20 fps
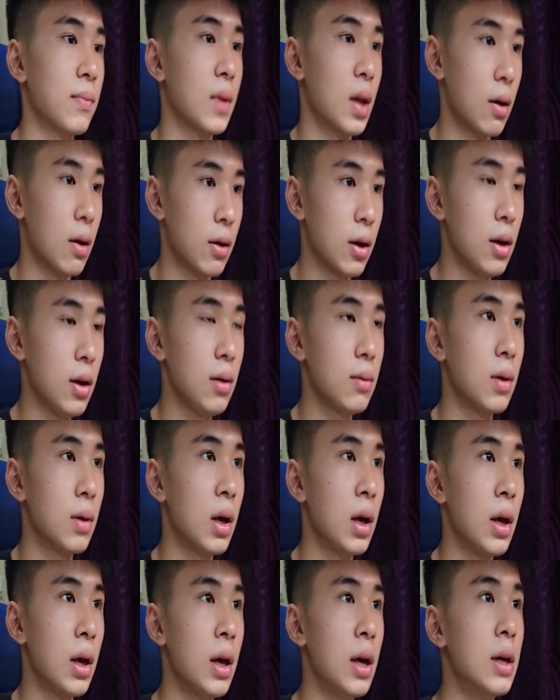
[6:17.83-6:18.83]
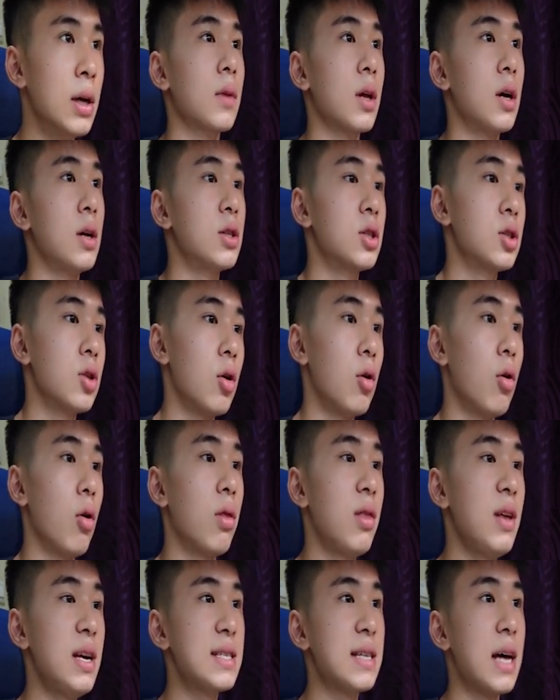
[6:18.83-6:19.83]
Okay? So
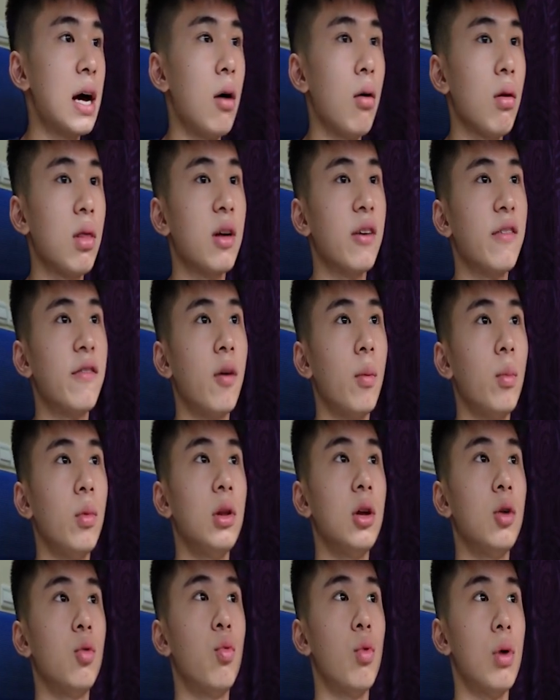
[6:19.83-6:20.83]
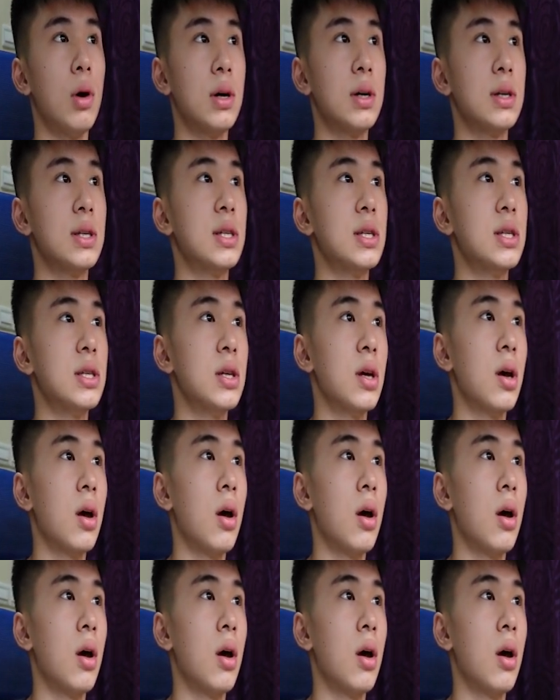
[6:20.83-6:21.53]
this is how the formula works.